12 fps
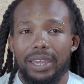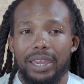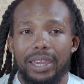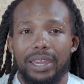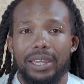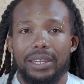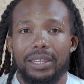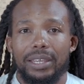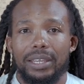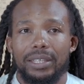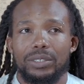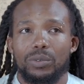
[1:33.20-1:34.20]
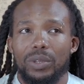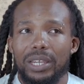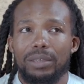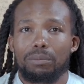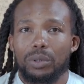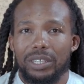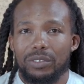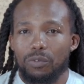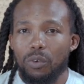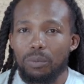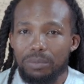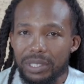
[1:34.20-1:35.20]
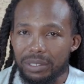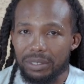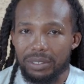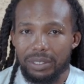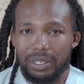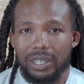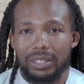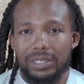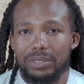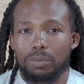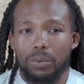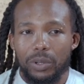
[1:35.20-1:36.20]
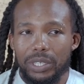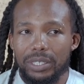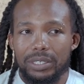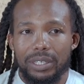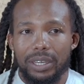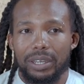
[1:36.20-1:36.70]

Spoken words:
And it's really important for me at this point,